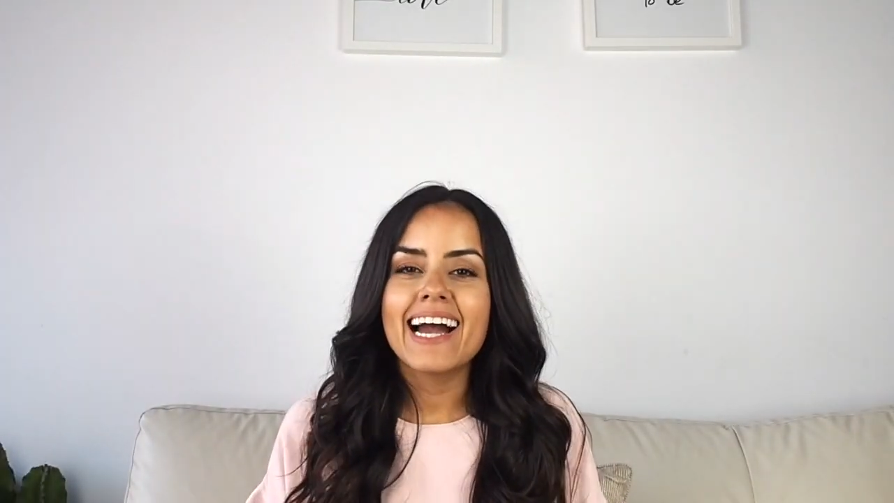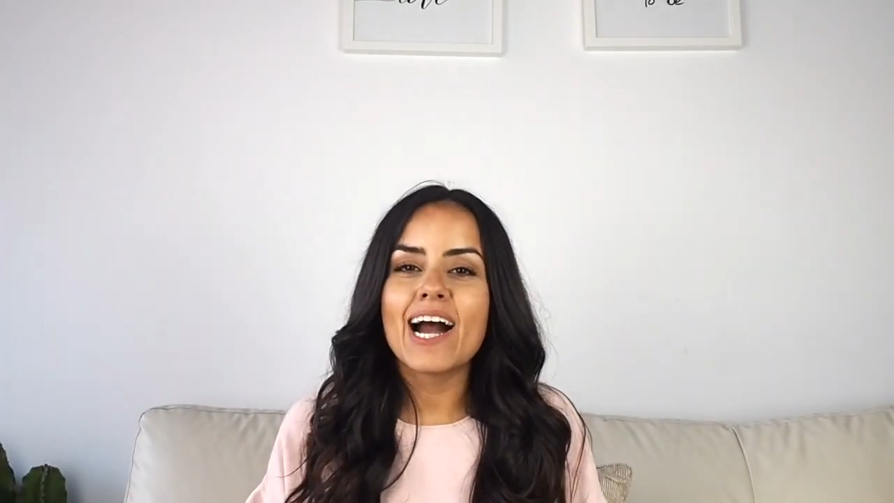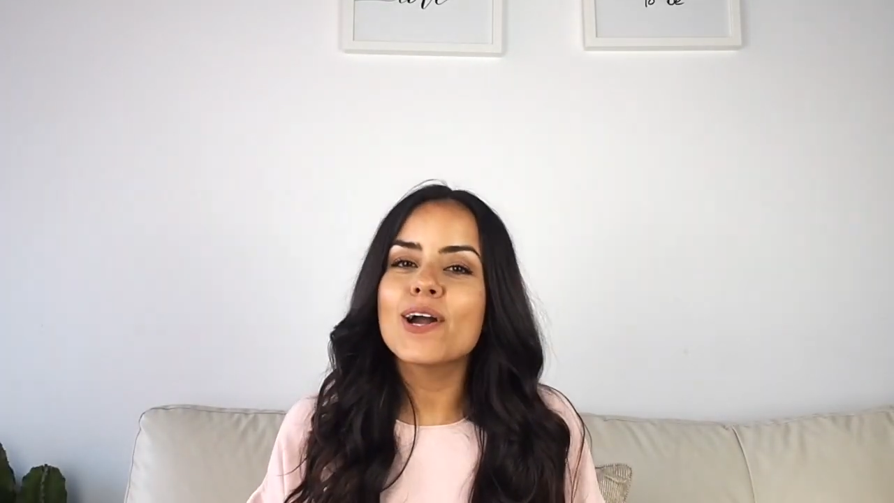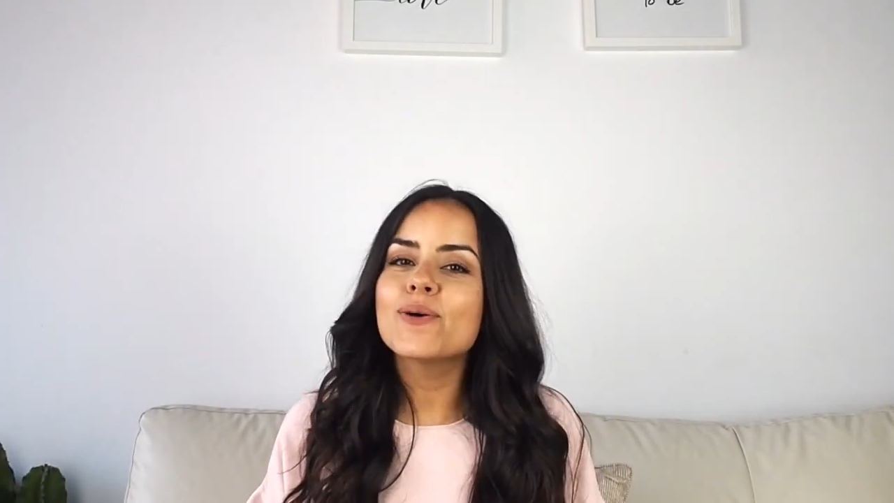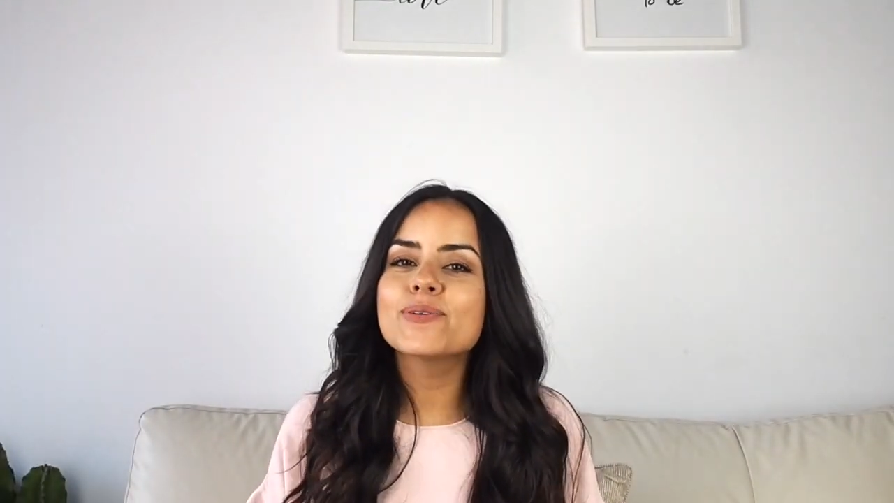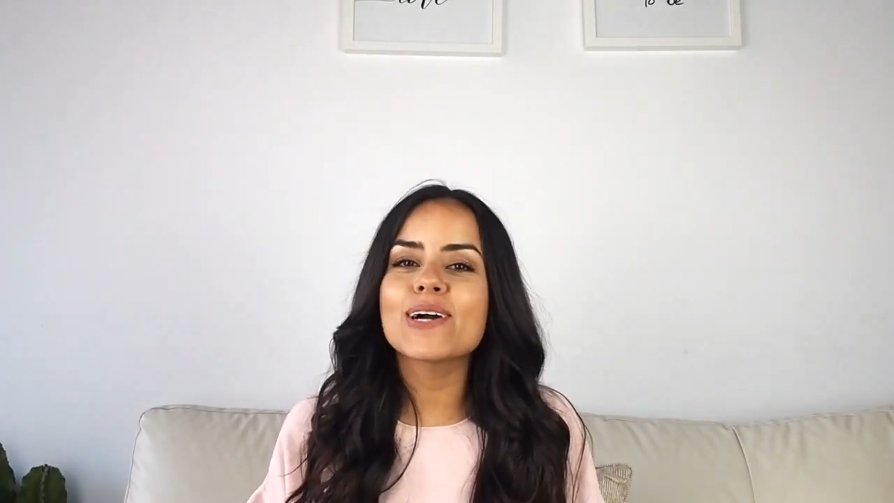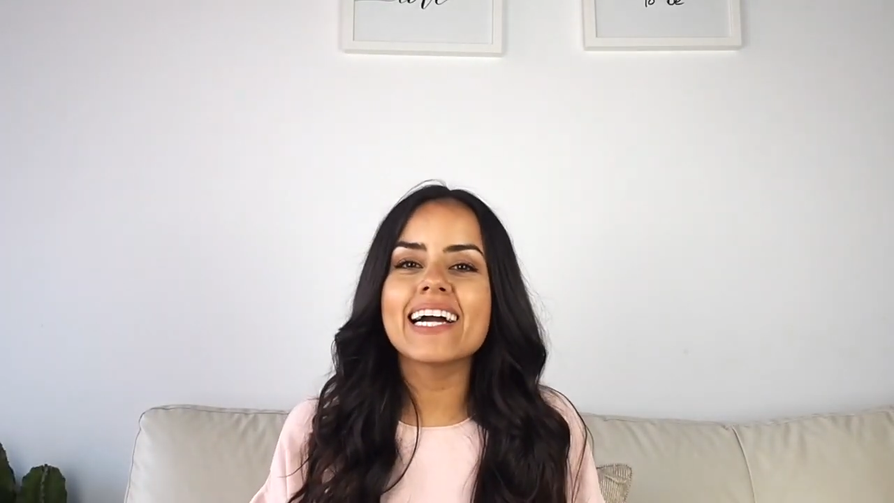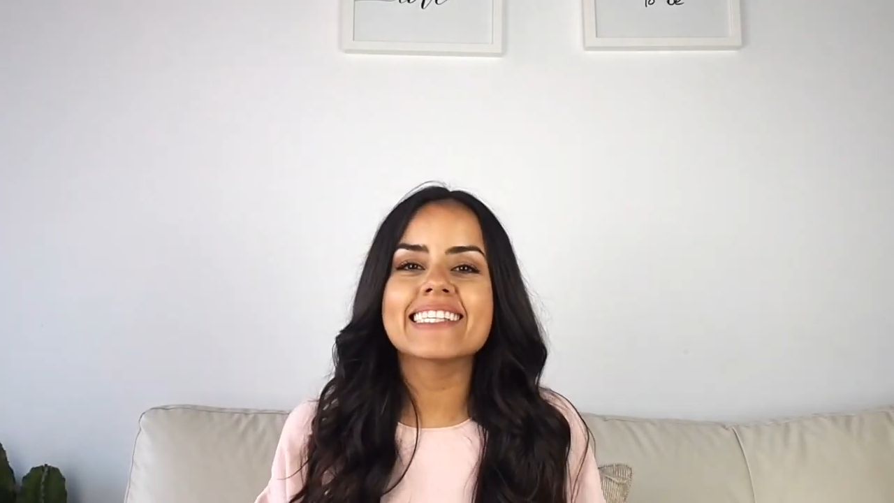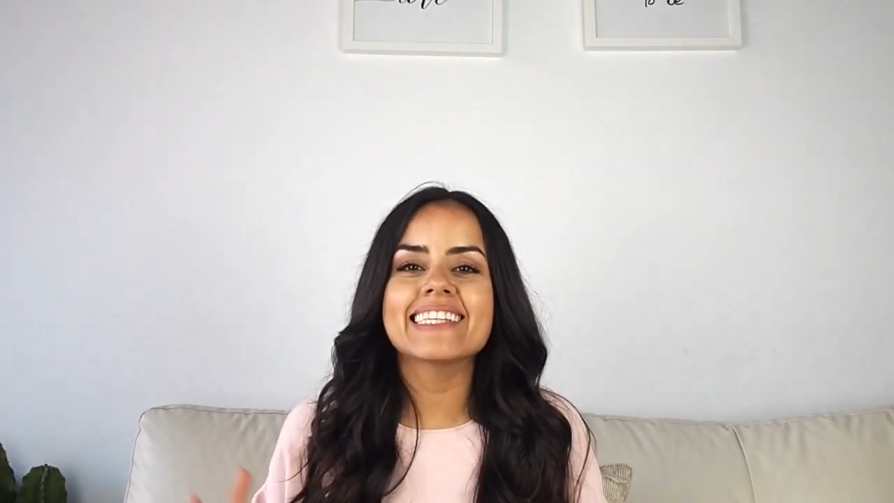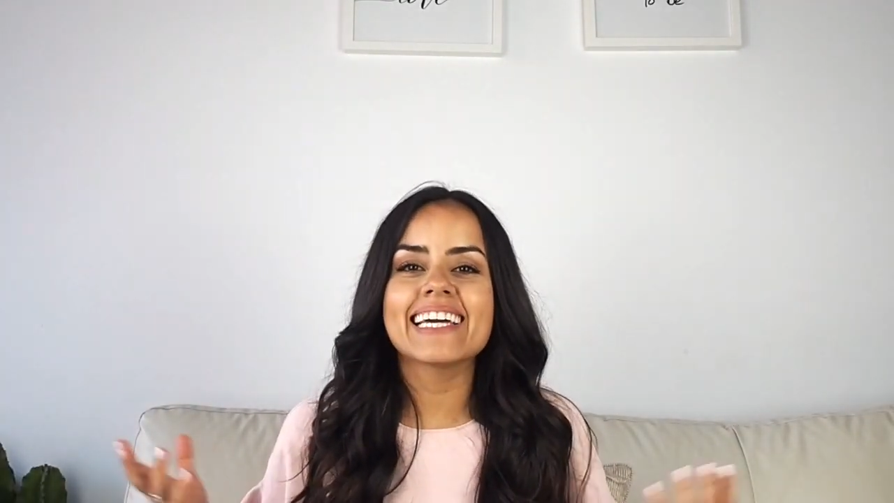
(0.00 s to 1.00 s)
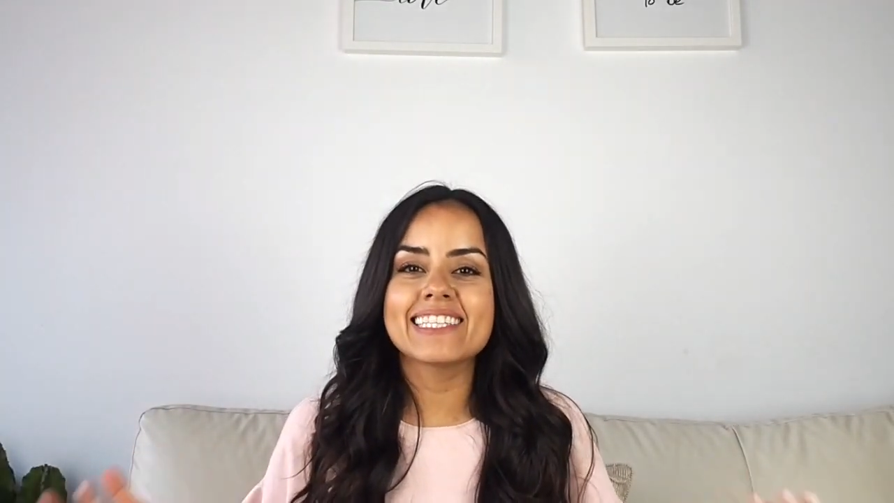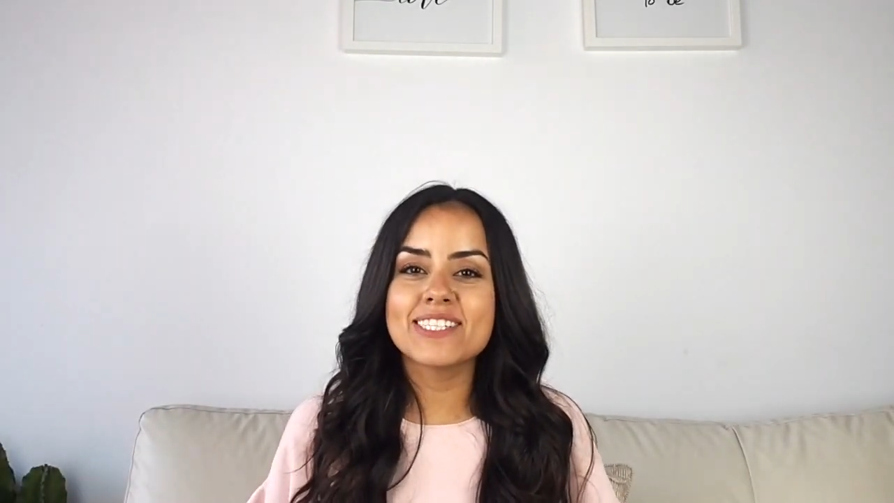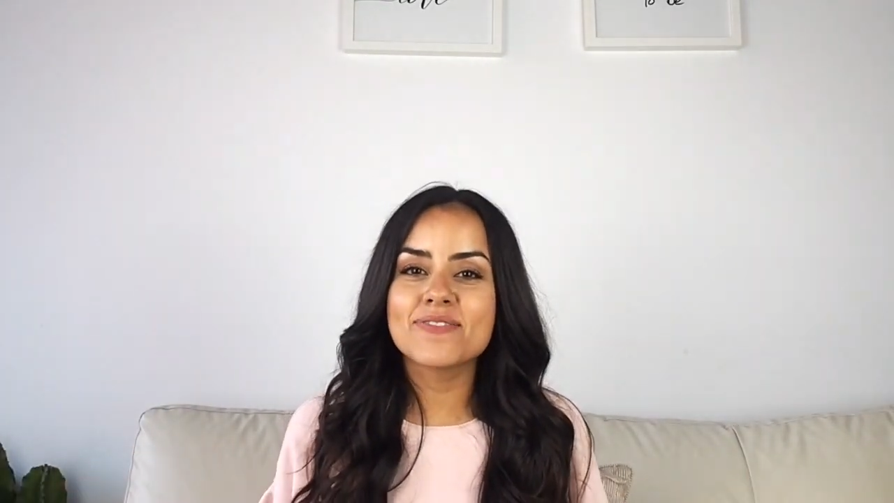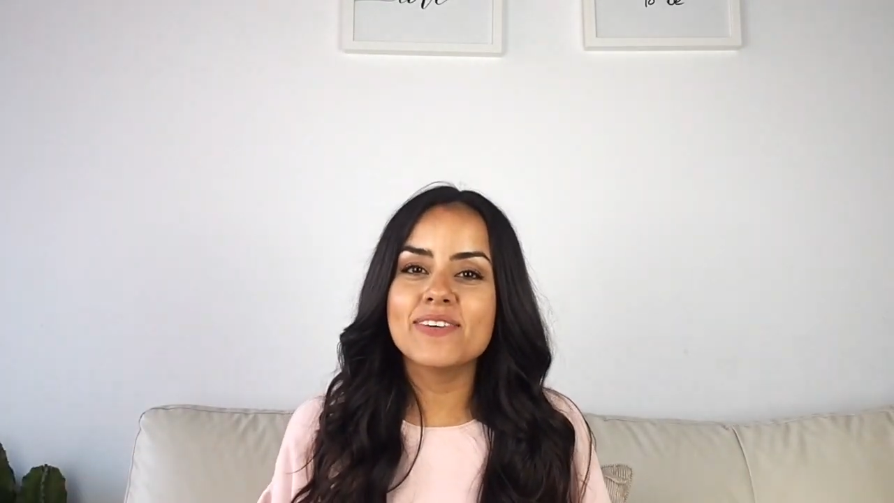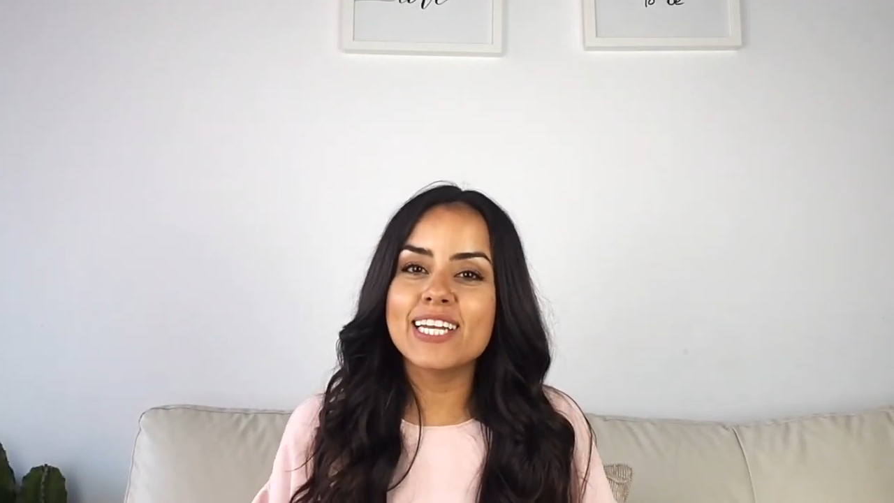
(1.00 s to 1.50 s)
I hope you guys liked
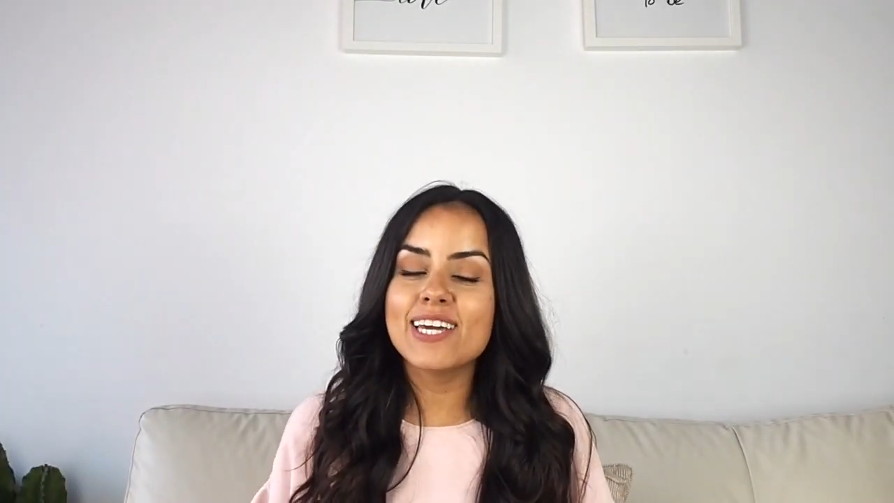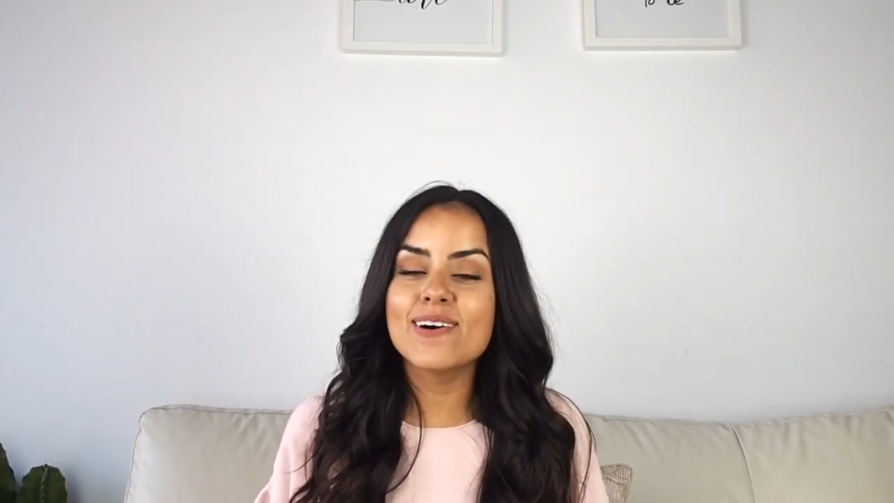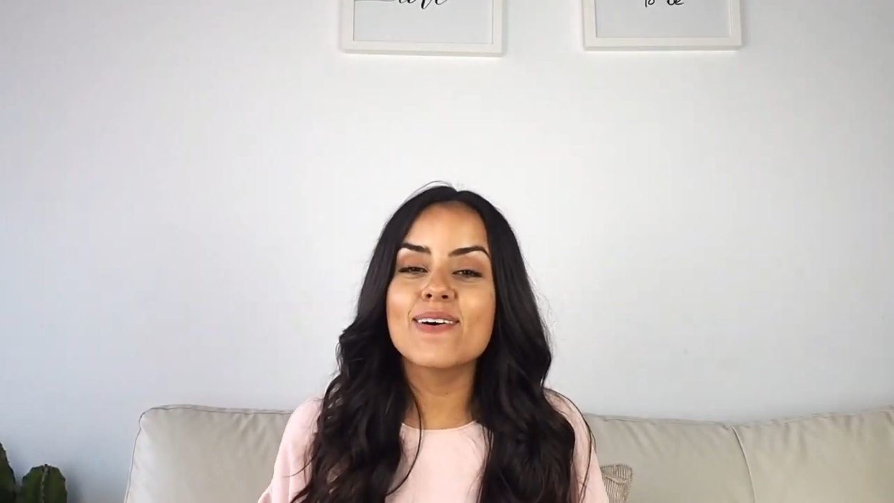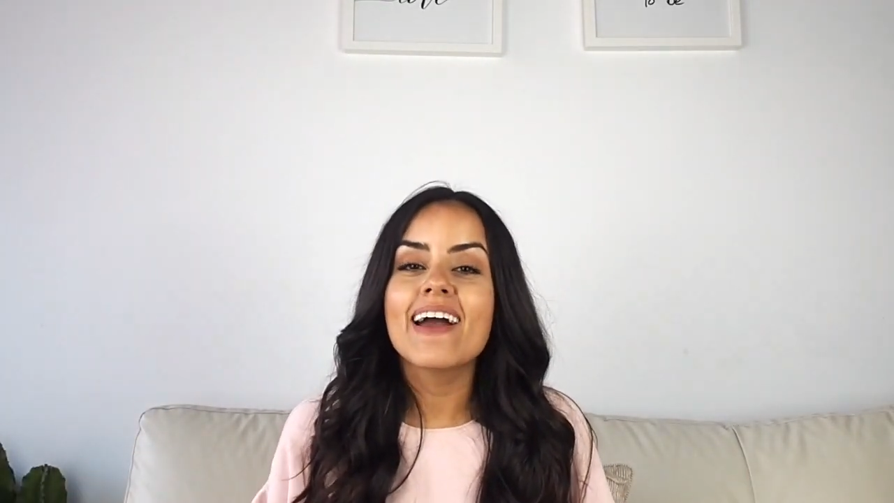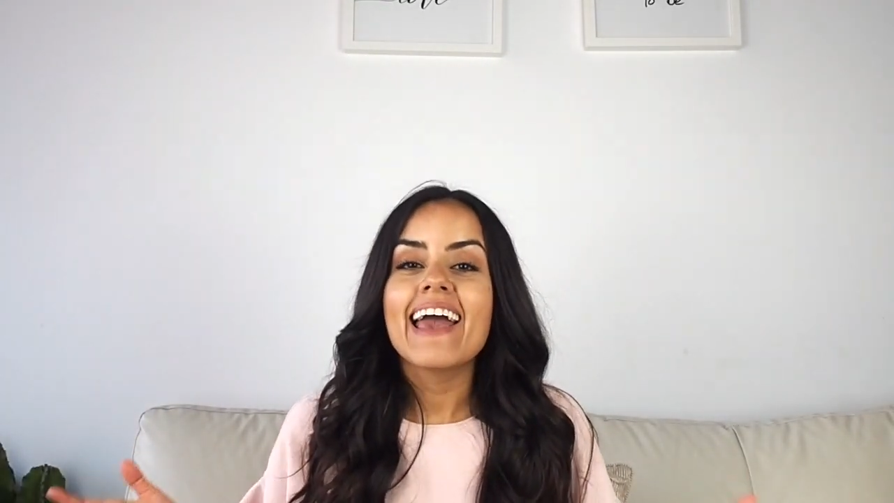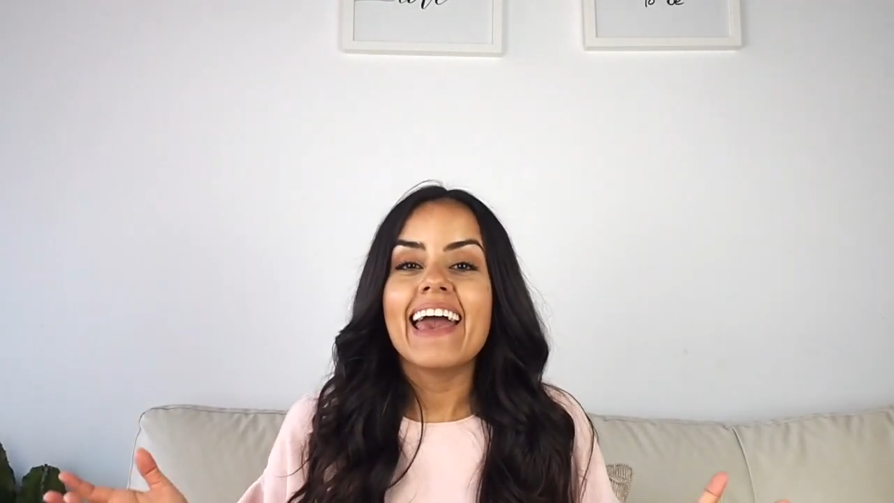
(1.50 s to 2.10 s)
this video